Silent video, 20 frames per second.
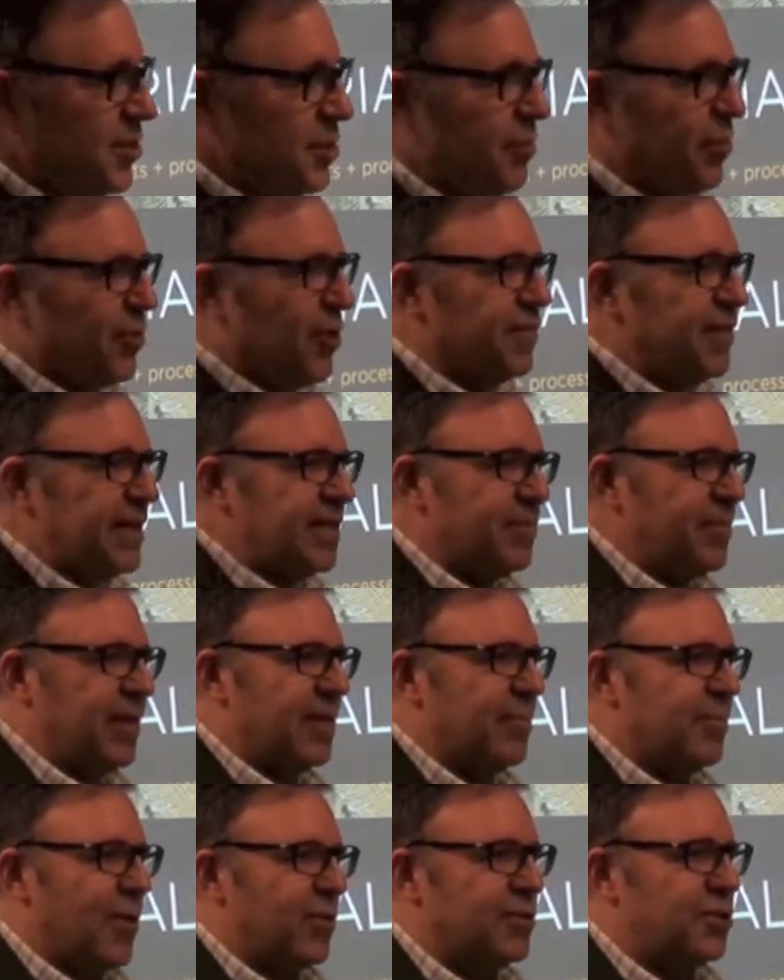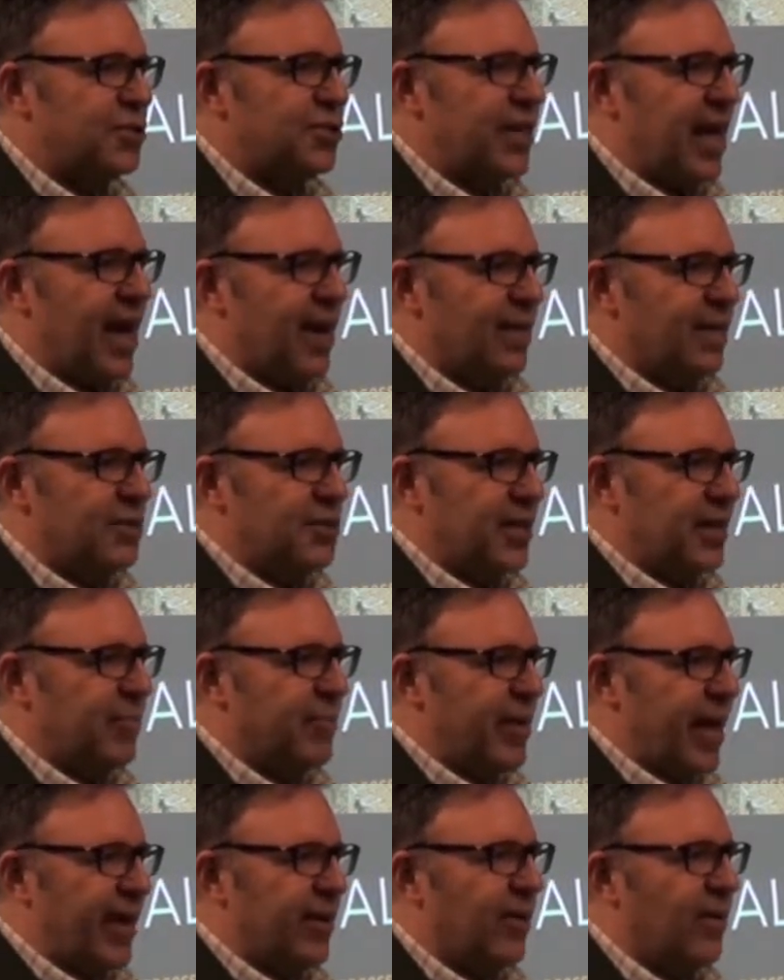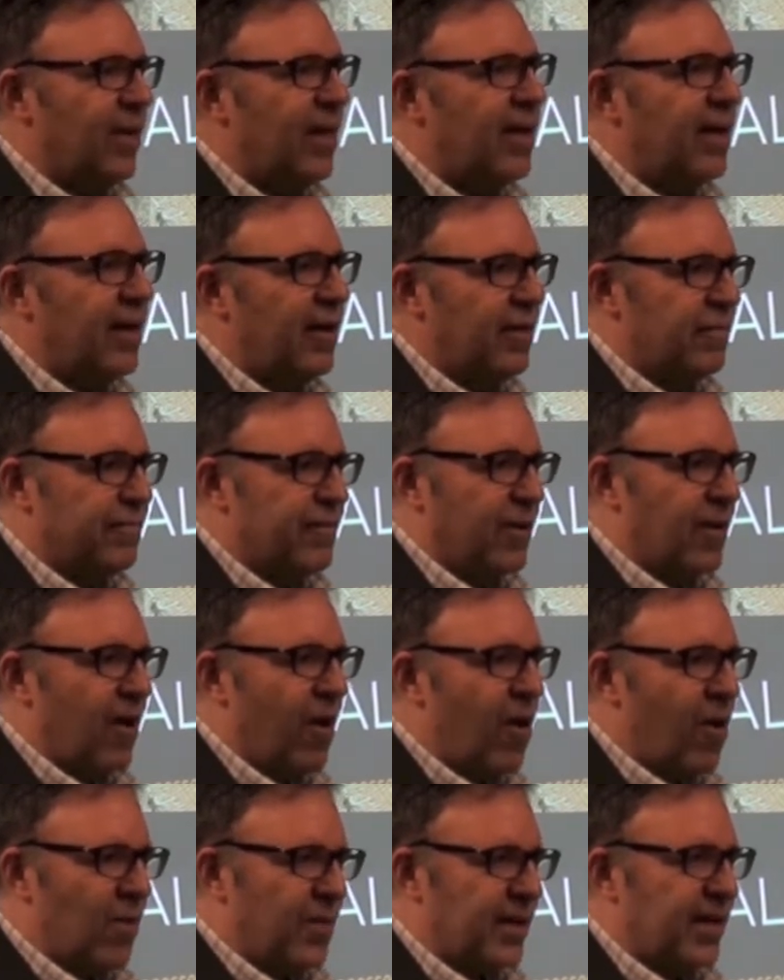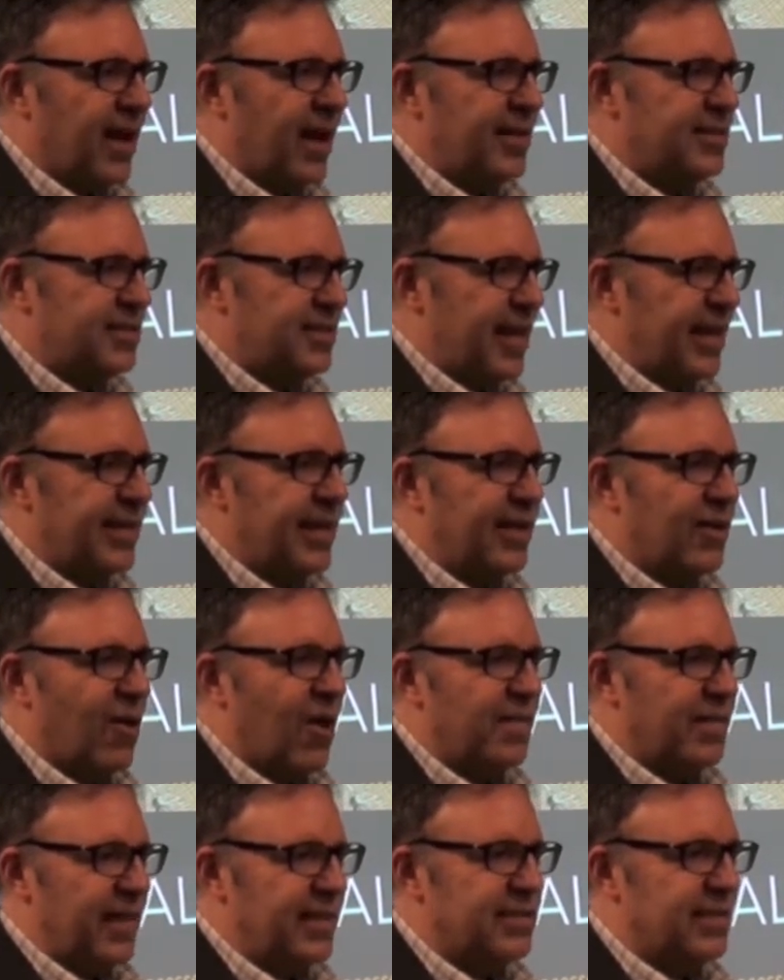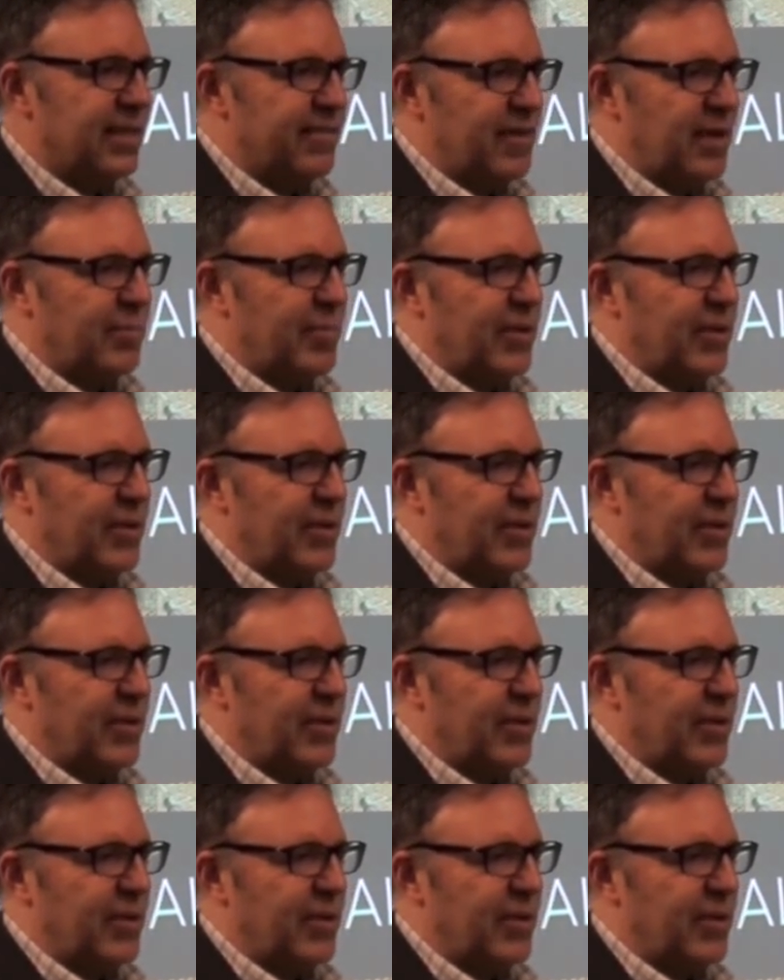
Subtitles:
is proving to be the most challenging pedal for all the guys taking on these living